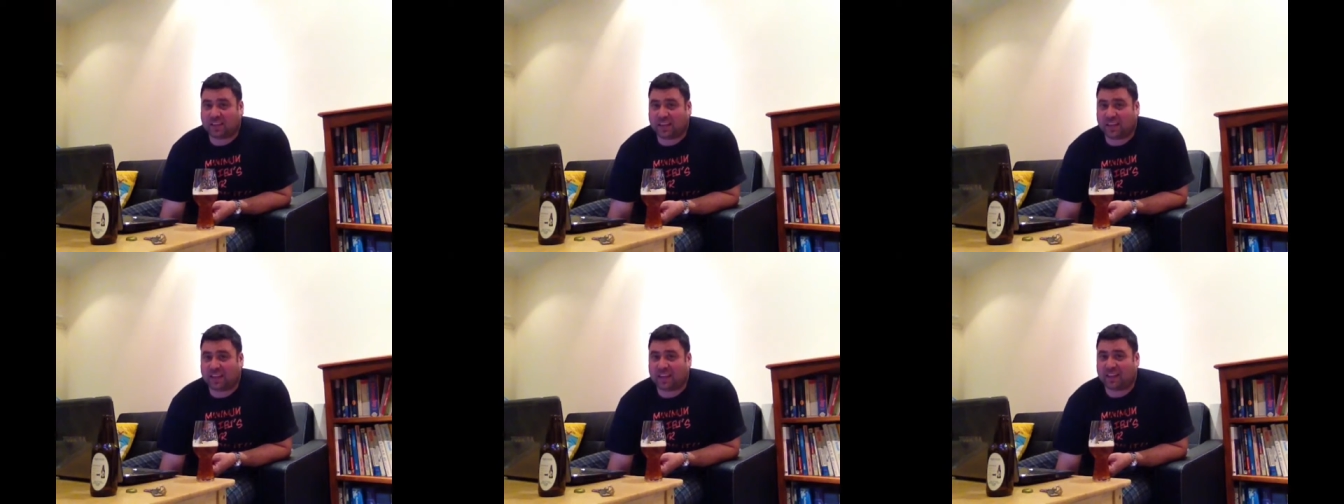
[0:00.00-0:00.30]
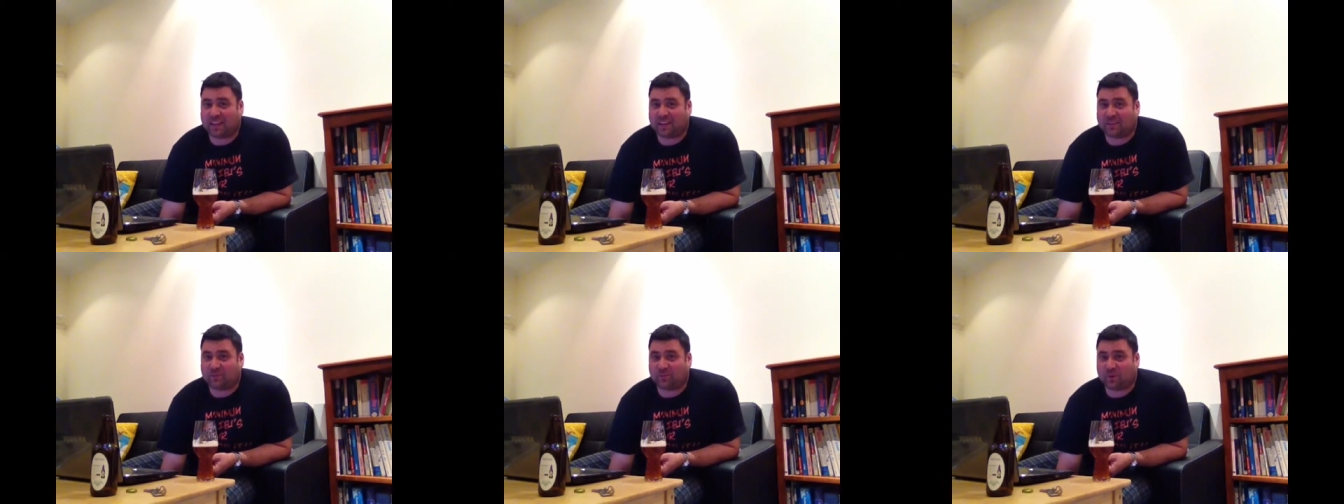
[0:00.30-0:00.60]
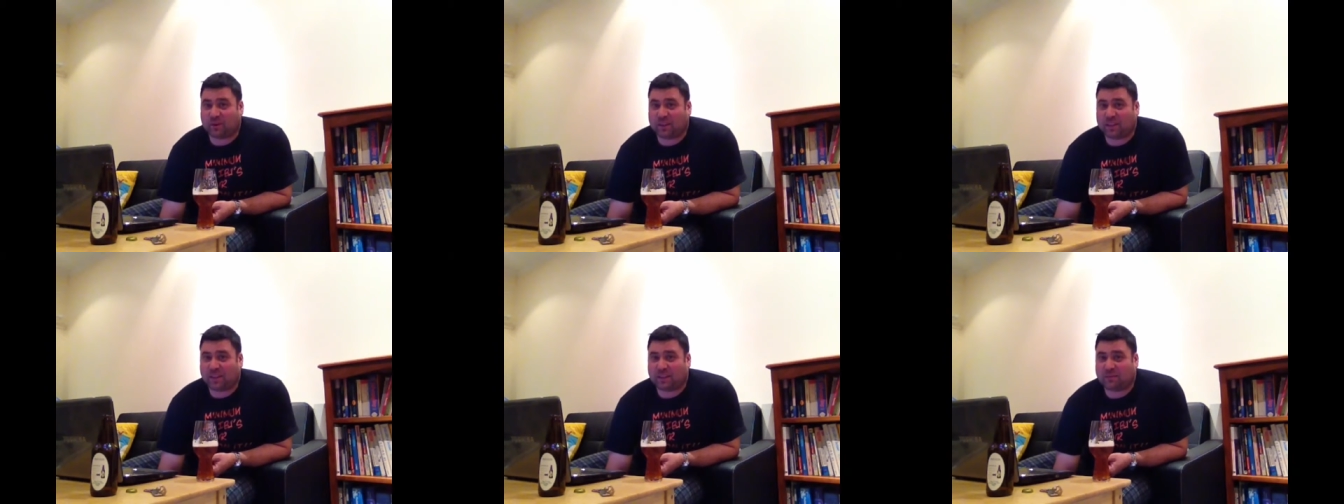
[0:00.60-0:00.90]
and
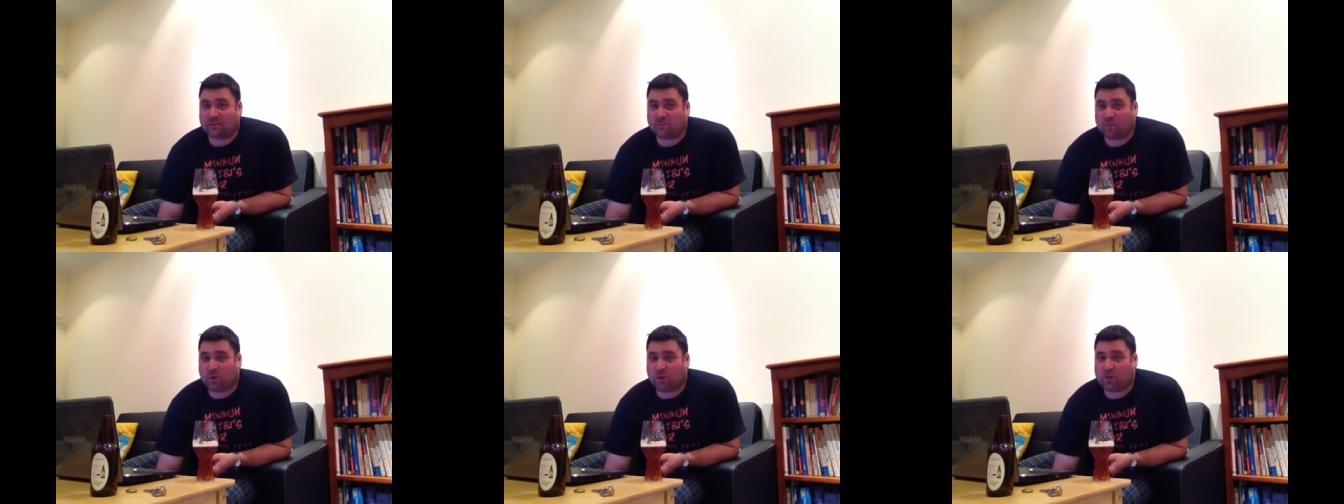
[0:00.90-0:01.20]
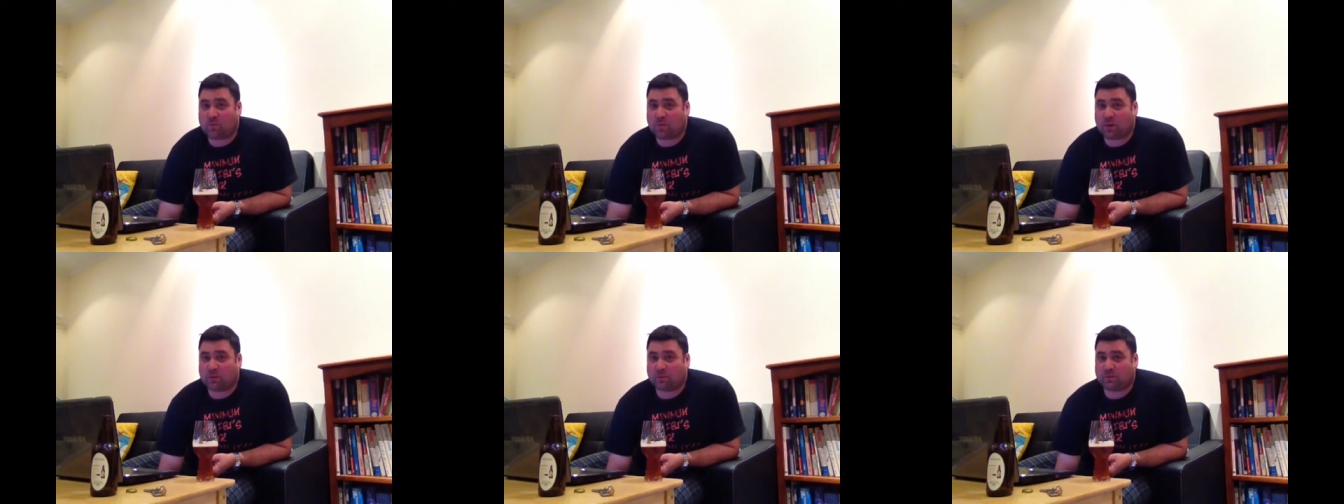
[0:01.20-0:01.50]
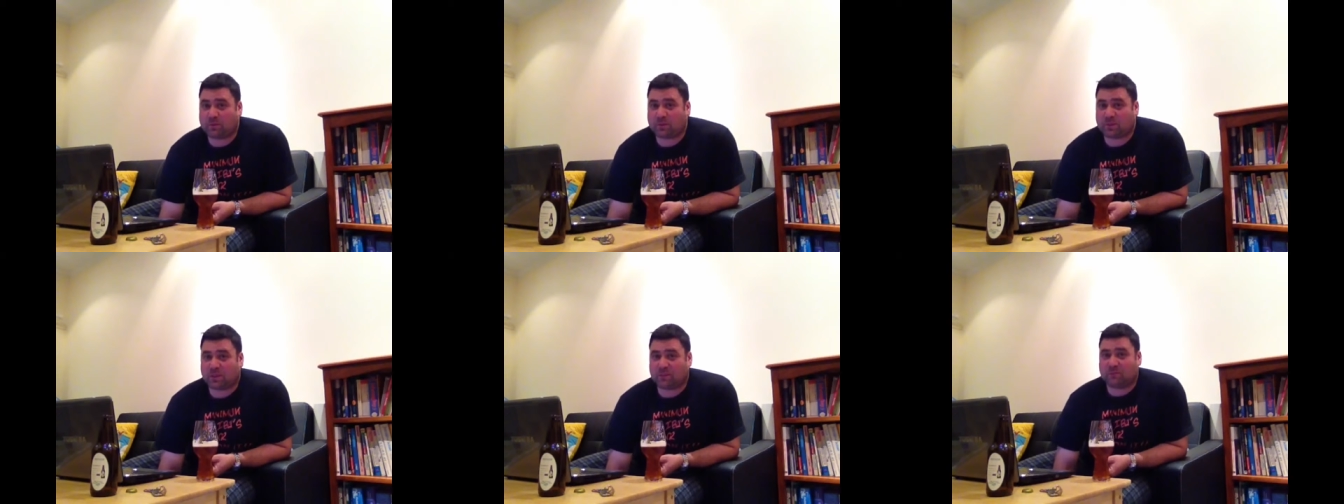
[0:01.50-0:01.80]
we my mum
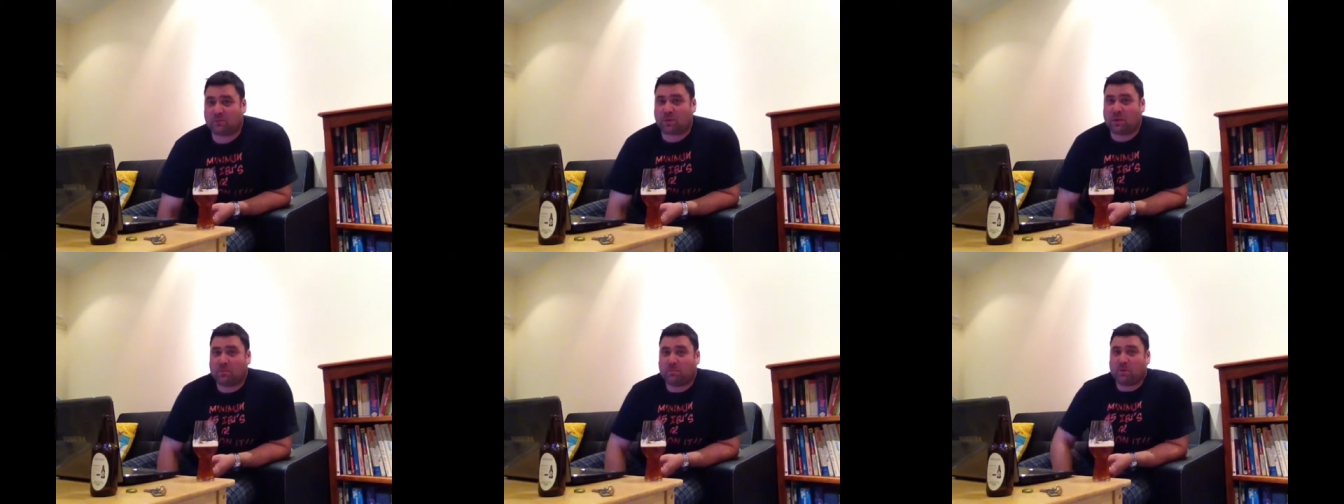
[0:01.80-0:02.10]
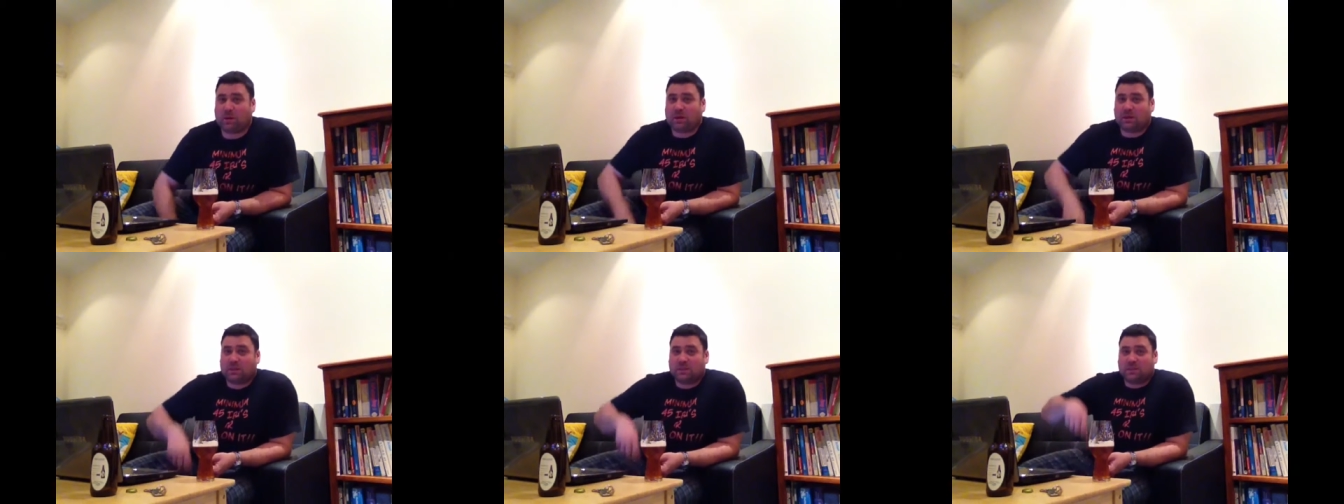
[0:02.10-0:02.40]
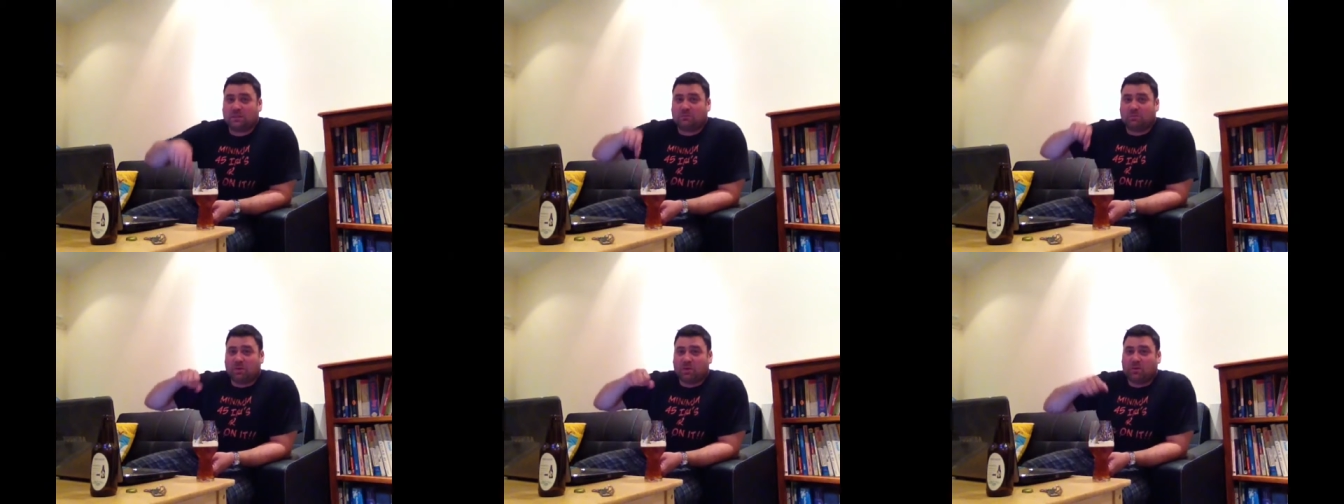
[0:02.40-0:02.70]
used to give me a big
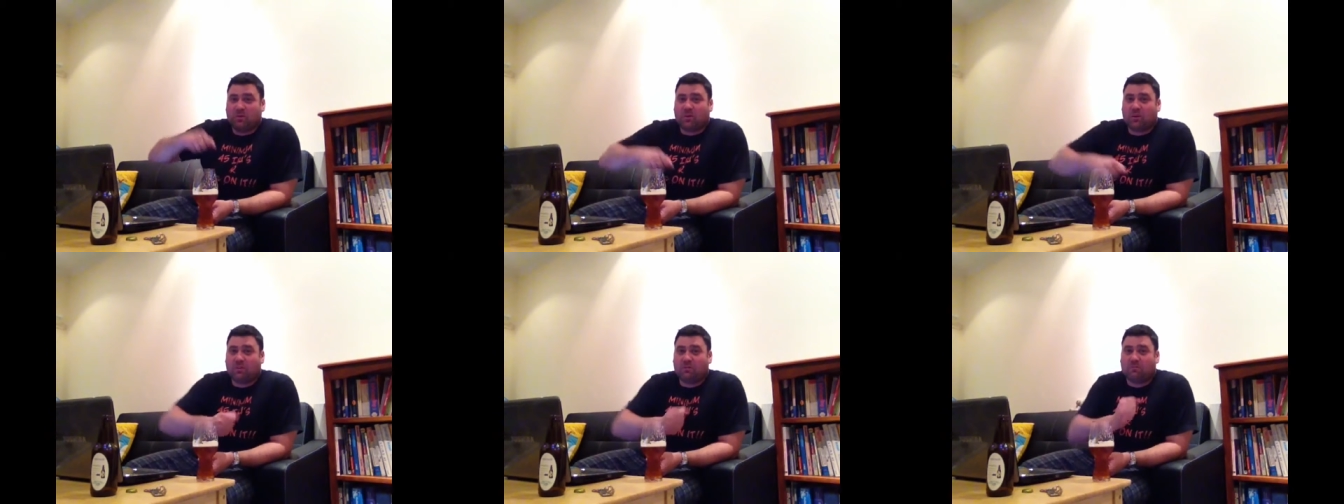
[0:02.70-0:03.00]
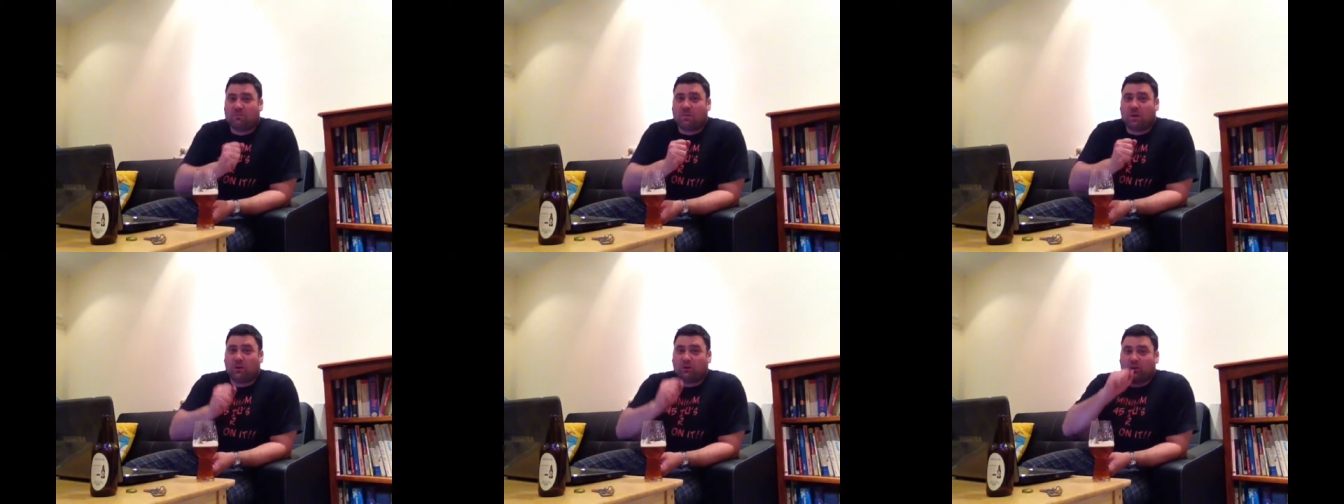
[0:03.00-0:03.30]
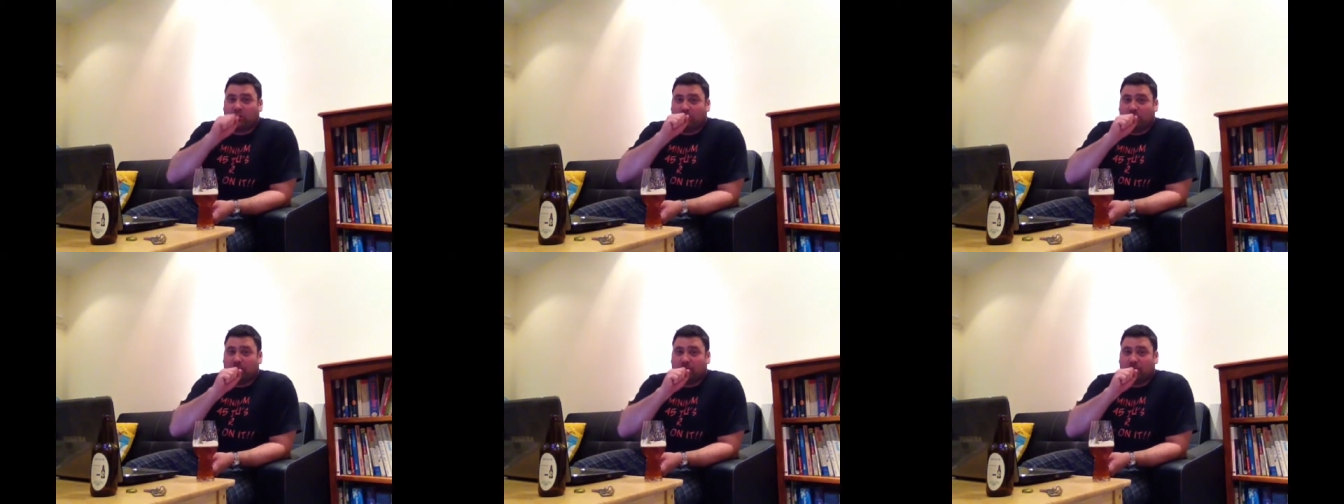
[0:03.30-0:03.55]
spoon of malt.